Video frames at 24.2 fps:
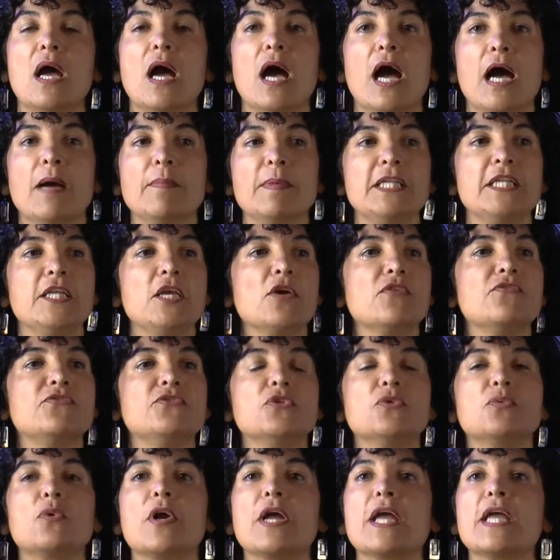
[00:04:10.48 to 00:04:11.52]
How many of
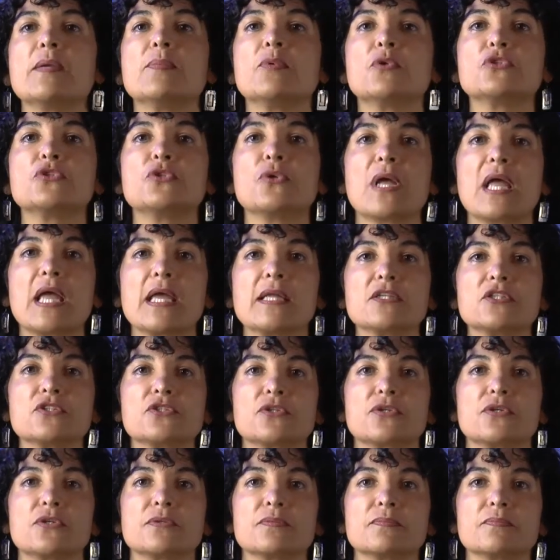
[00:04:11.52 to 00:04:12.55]
you were able to
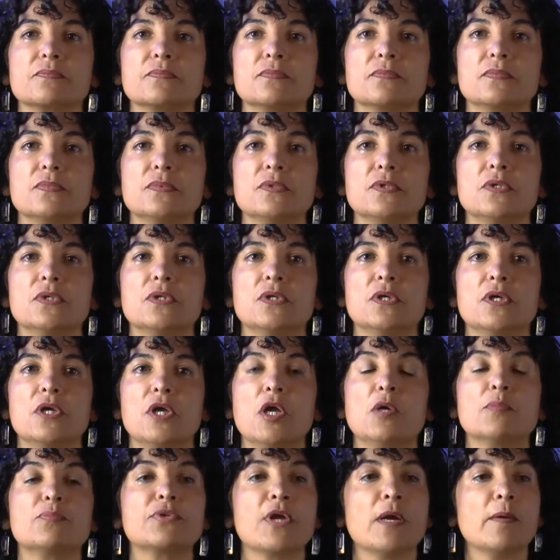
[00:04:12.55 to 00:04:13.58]
answer?
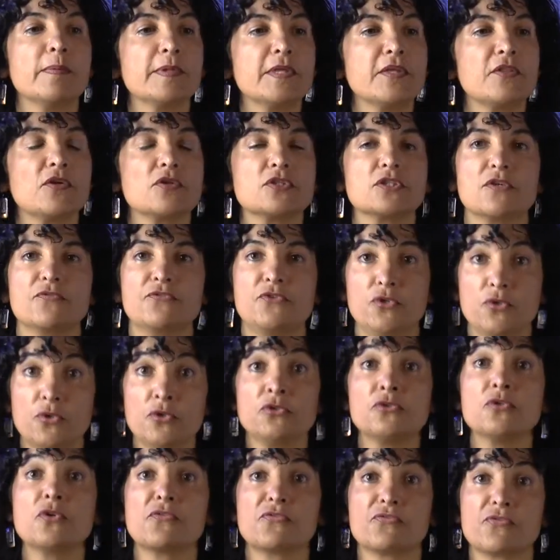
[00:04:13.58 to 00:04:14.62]
Probably those of you who
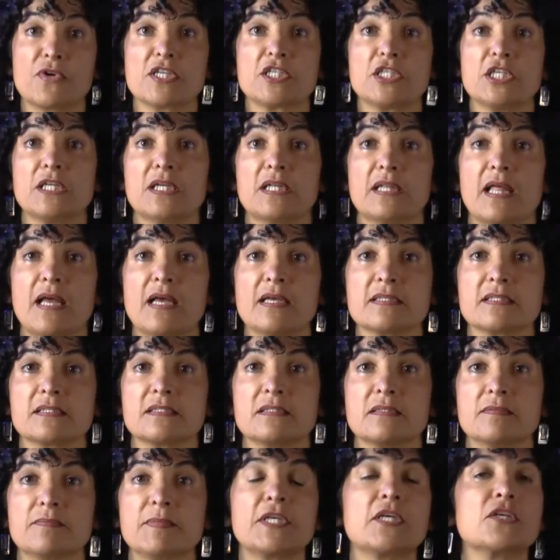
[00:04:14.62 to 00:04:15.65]
took French in
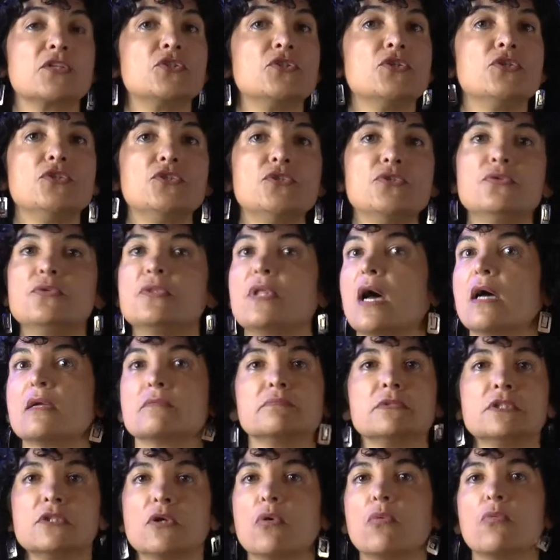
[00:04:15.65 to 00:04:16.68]
class, because you knew
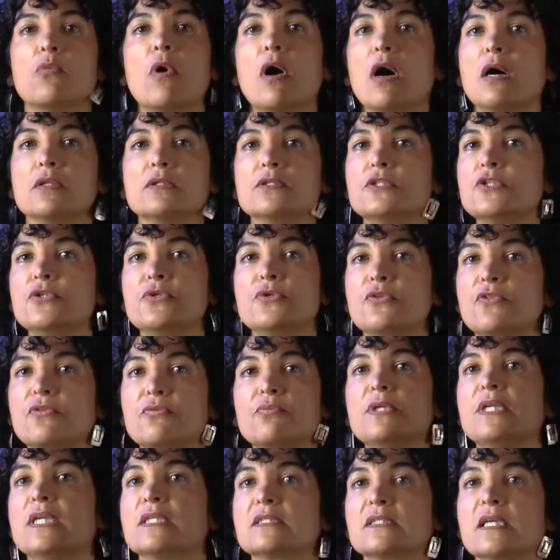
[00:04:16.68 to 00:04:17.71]
that, 1, 2,
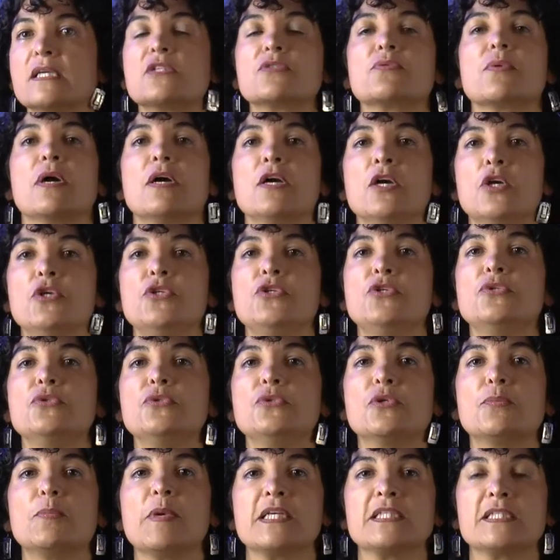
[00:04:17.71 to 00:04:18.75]
3, etc. You
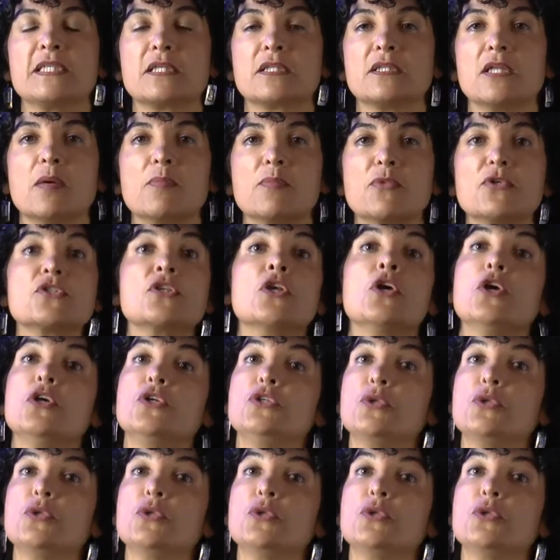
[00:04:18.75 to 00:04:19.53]
knew the basic numbers.